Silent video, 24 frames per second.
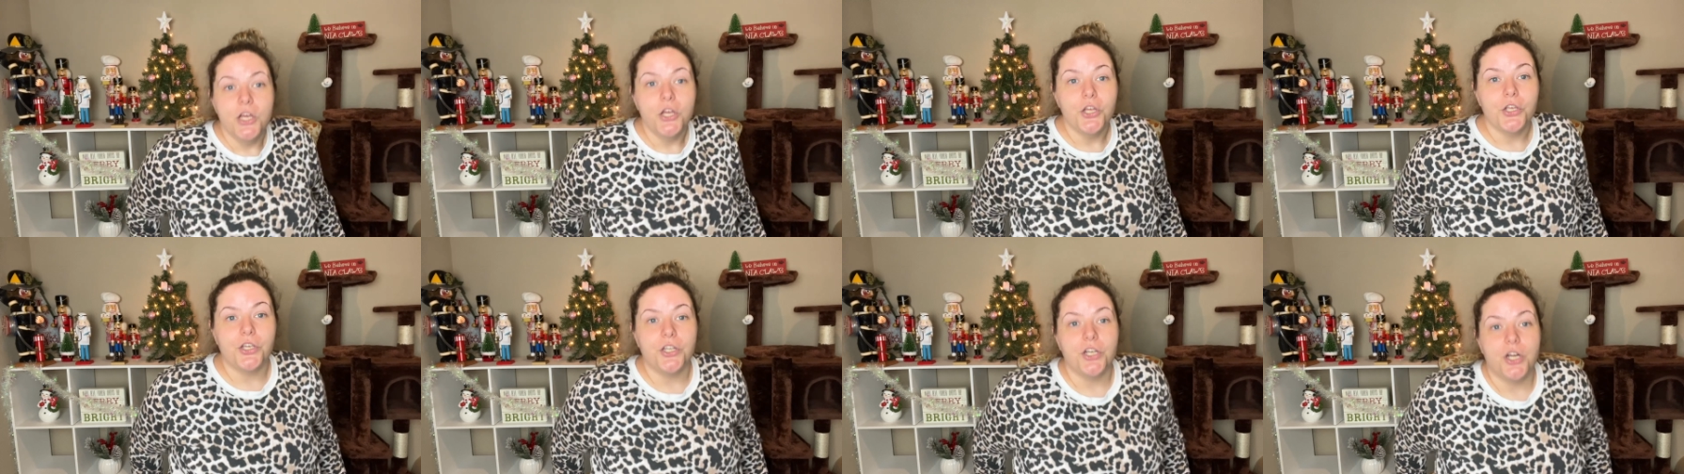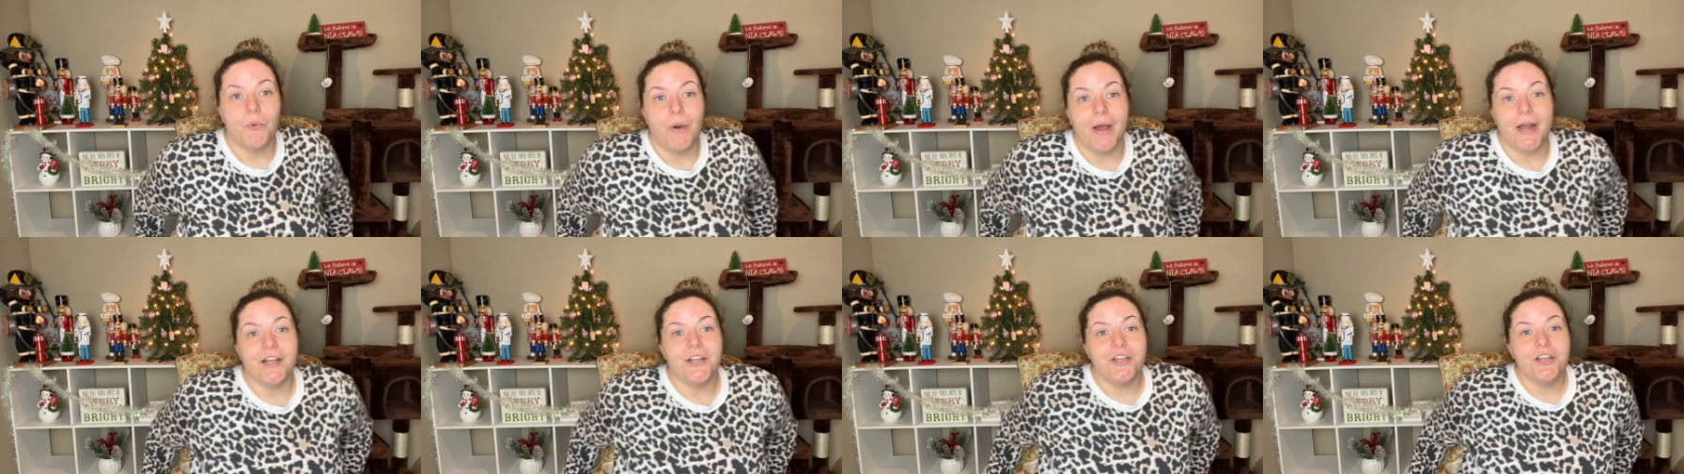you know,
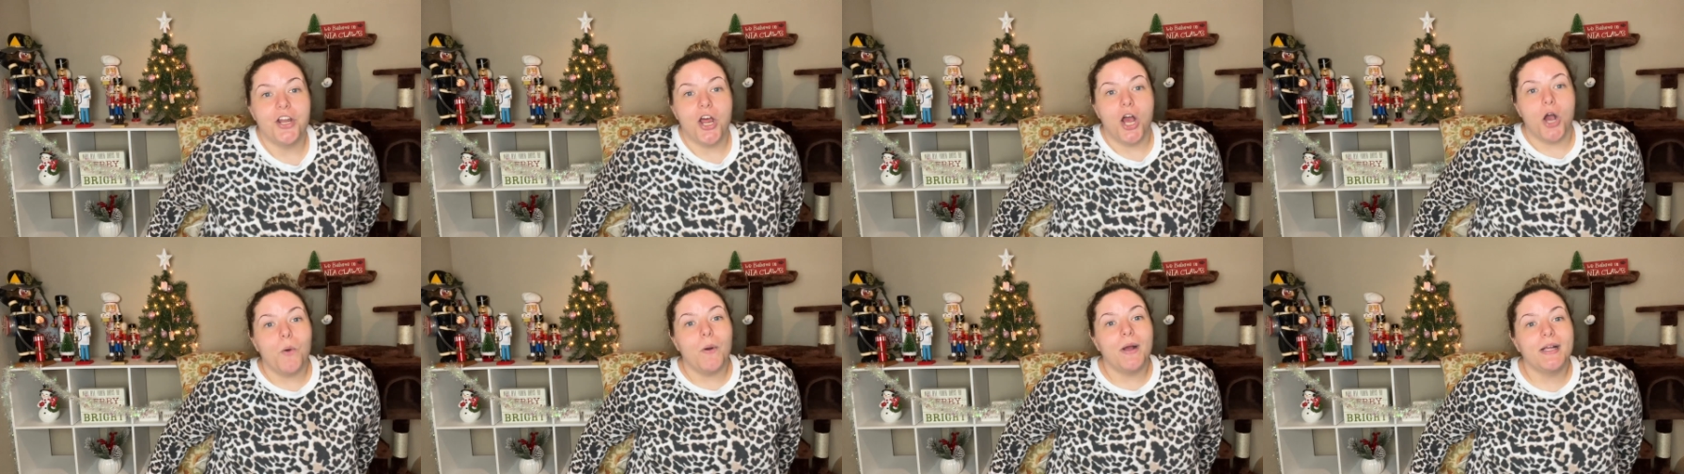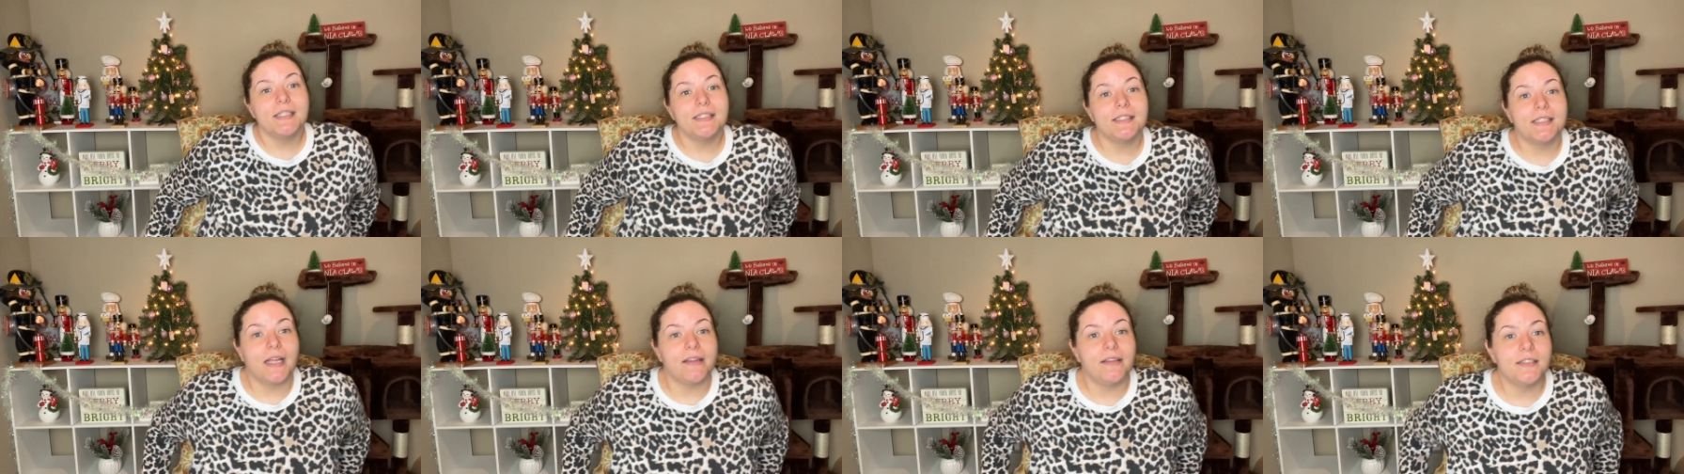I know I
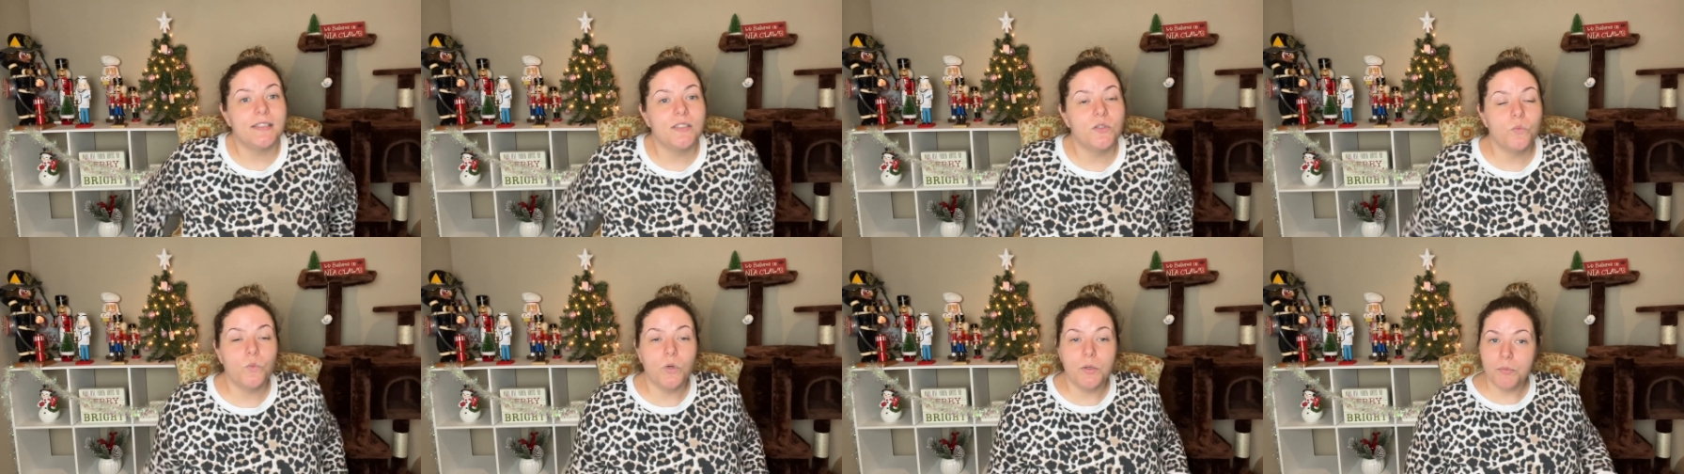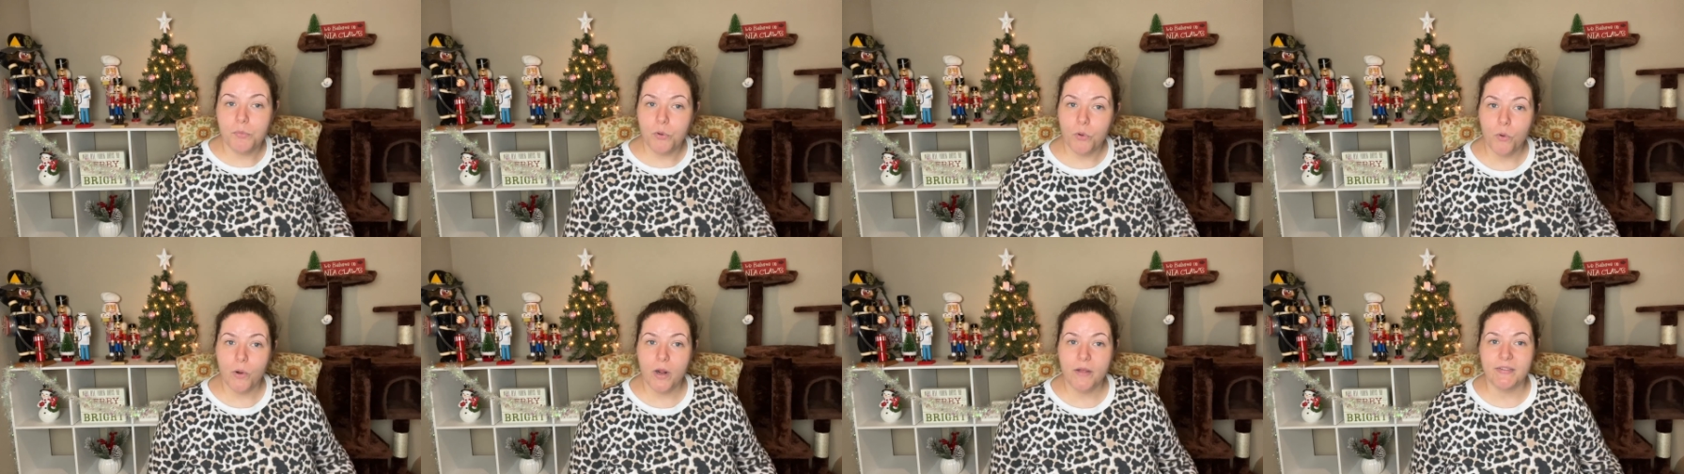said this at one
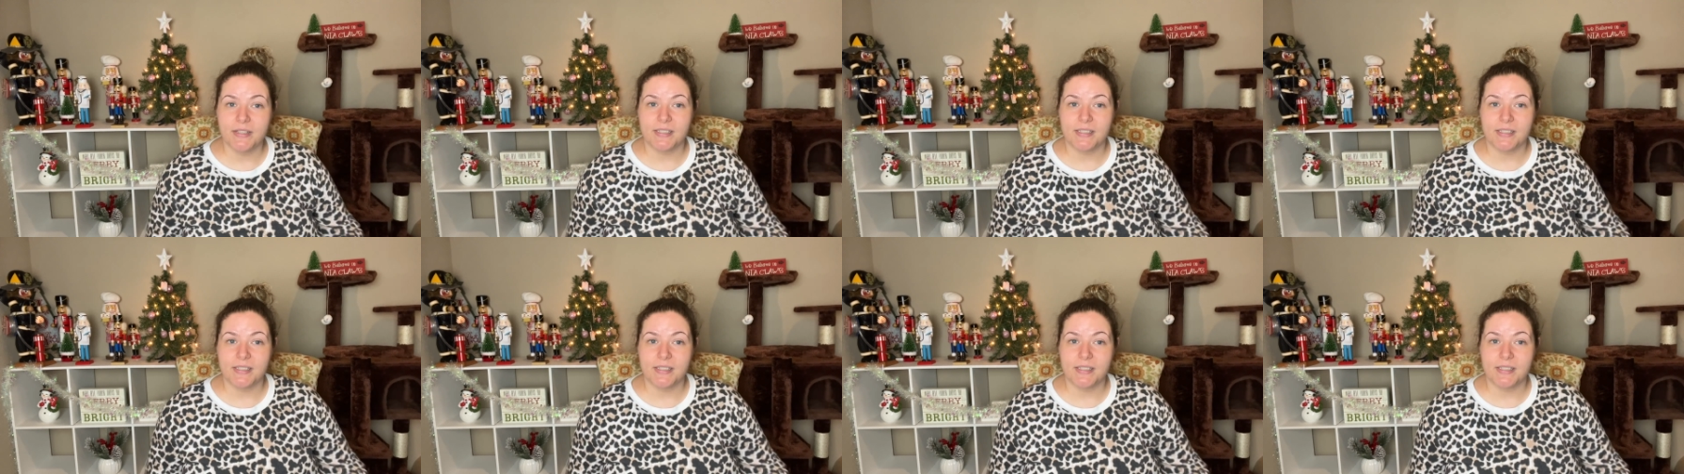point.